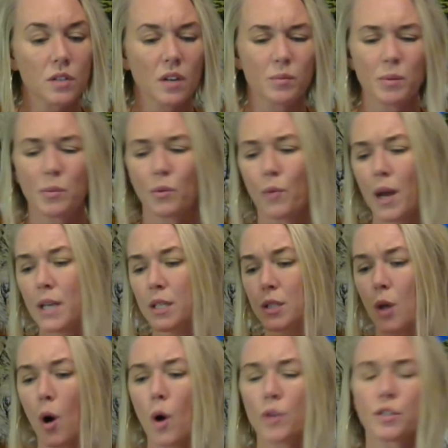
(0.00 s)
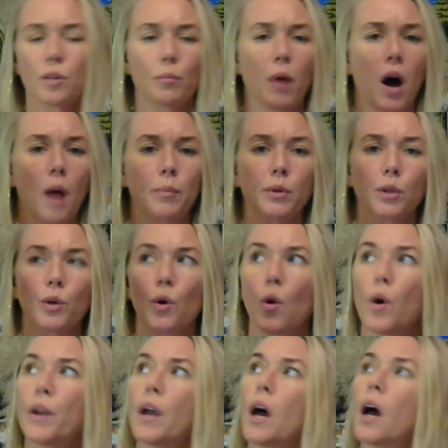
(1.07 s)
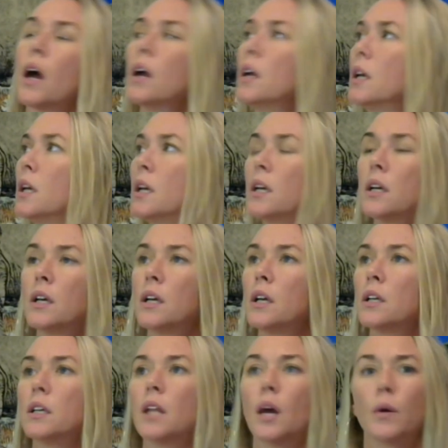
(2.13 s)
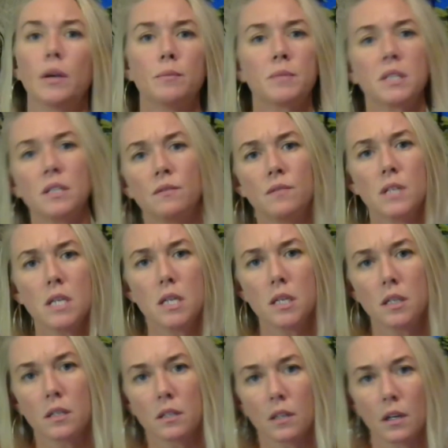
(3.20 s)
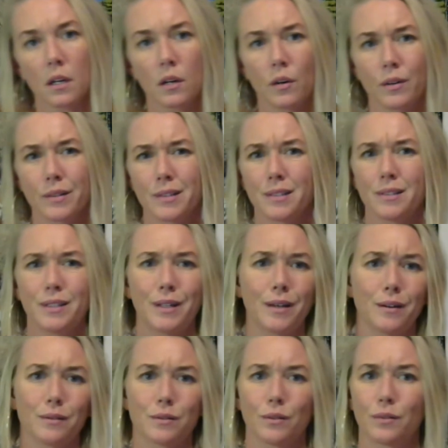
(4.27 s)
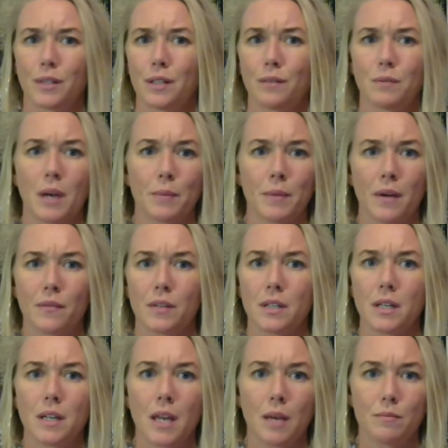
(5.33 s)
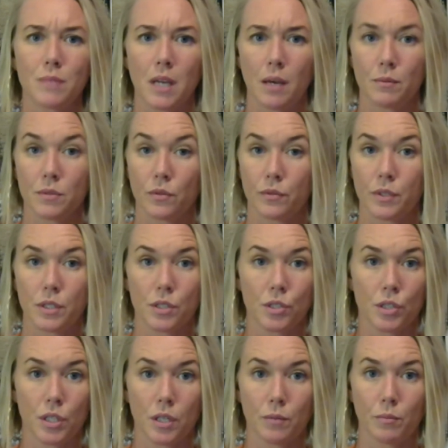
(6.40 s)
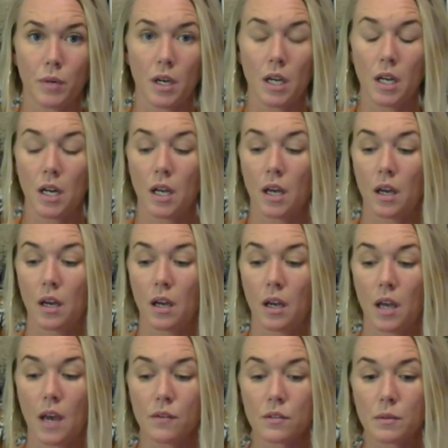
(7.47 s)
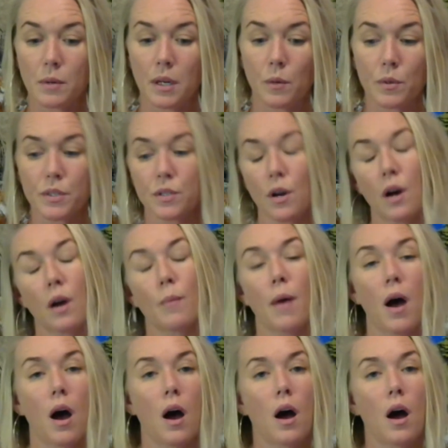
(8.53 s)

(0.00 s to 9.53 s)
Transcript: People write songs that are popular on MTV and all the, I'm not even going to name names on this shit, but everybody wants to talk about,